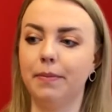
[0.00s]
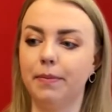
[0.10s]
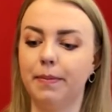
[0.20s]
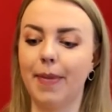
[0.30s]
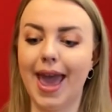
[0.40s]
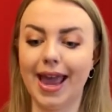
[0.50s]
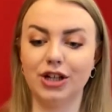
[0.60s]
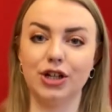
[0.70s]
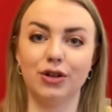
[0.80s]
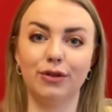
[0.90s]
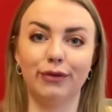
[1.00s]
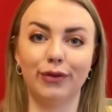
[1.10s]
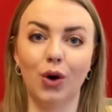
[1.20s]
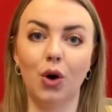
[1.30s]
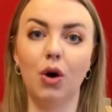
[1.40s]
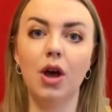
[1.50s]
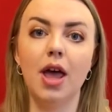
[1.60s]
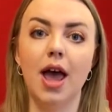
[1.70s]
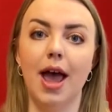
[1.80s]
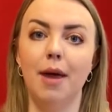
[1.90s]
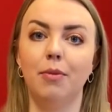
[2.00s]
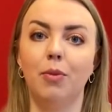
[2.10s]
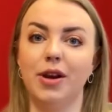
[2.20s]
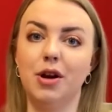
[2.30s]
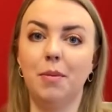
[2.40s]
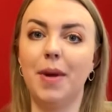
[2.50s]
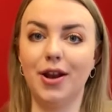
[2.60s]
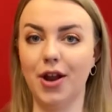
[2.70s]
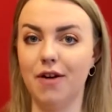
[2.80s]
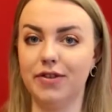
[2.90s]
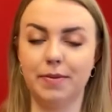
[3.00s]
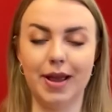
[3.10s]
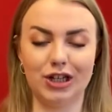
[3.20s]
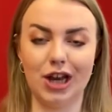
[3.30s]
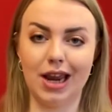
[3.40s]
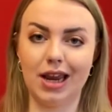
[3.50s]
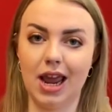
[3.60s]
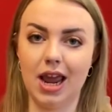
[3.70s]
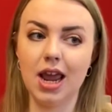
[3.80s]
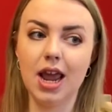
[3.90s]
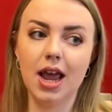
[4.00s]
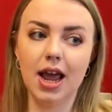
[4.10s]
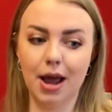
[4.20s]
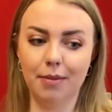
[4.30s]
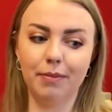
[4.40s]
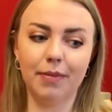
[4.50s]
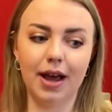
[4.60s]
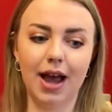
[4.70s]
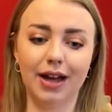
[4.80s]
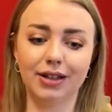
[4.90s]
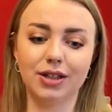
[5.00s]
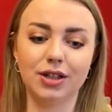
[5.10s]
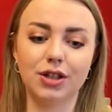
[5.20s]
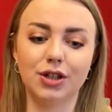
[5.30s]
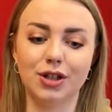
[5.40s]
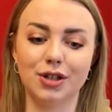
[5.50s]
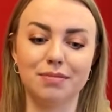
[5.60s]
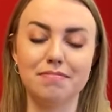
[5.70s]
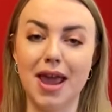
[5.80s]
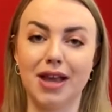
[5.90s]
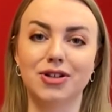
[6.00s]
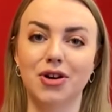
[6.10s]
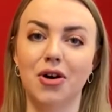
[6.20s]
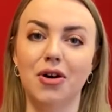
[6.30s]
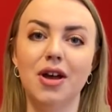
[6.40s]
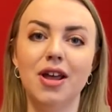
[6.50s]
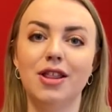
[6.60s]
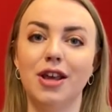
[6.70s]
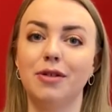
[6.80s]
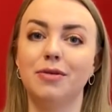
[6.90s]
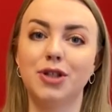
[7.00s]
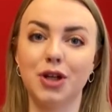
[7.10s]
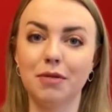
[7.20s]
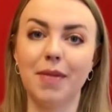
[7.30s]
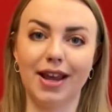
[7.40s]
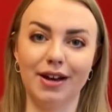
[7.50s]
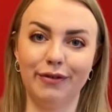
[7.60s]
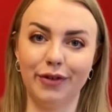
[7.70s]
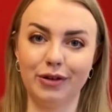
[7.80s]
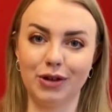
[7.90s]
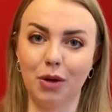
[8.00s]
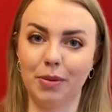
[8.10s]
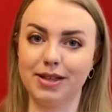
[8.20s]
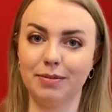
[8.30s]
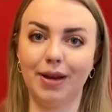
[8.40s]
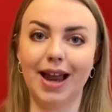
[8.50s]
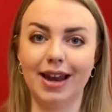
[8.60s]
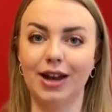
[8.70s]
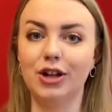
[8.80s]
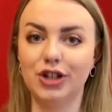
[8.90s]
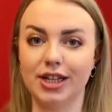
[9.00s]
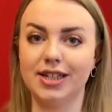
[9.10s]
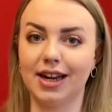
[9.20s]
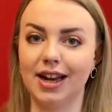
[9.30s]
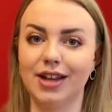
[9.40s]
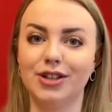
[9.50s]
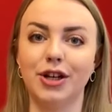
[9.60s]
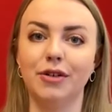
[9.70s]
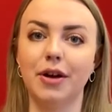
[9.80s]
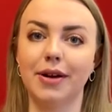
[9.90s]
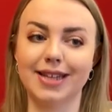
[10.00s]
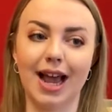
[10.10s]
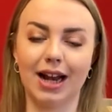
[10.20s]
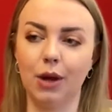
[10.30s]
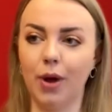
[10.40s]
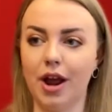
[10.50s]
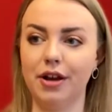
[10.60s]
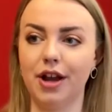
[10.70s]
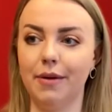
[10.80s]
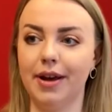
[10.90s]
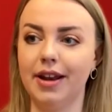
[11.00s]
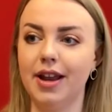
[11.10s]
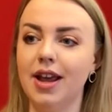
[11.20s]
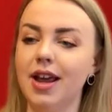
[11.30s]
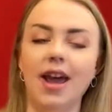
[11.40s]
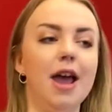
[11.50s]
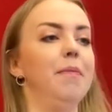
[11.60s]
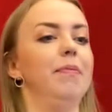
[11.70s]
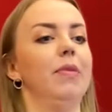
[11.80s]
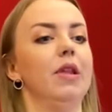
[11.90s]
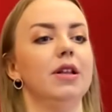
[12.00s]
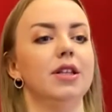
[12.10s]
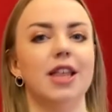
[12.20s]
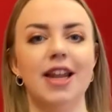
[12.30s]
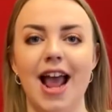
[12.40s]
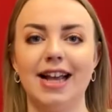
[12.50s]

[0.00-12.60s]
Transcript: pages on the floor when you're a bit nervous, a bit shaky, and just make sure that you do make enough photocopies and plan it logistically so you know exactly where you're going to the next